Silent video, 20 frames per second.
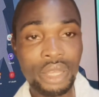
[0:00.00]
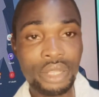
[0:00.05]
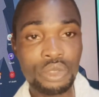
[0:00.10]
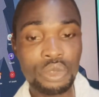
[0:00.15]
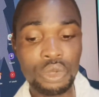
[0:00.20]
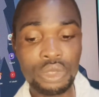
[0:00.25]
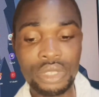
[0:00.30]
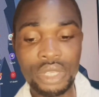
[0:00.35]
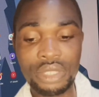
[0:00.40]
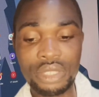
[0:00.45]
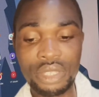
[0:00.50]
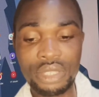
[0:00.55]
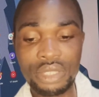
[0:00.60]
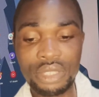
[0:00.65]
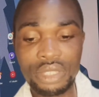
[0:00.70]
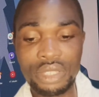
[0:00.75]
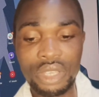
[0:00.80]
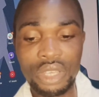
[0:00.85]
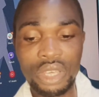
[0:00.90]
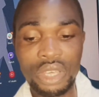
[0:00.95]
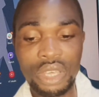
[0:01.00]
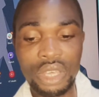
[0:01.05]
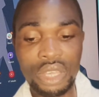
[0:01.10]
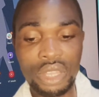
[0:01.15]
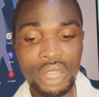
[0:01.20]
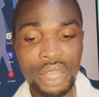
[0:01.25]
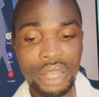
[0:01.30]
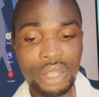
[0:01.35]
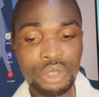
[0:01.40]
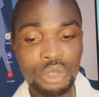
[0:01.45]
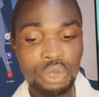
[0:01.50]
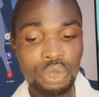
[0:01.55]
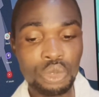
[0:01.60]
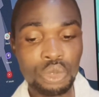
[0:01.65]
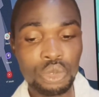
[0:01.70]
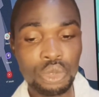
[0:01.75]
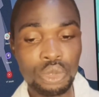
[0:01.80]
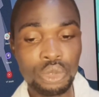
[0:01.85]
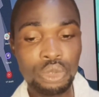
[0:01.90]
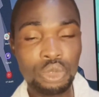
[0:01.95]
get to your settings, either
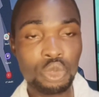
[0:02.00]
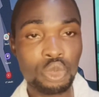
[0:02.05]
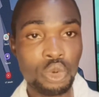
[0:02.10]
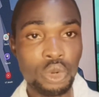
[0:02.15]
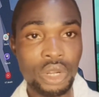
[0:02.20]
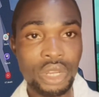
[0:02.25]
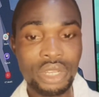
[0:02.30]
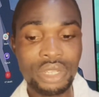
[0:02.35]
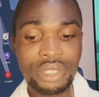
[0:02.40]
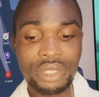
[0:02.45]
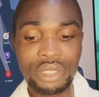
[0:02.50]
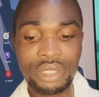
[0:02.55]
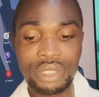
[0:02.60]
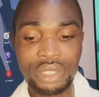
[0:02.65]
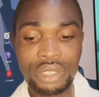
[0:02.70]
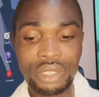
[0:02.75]
through scrolling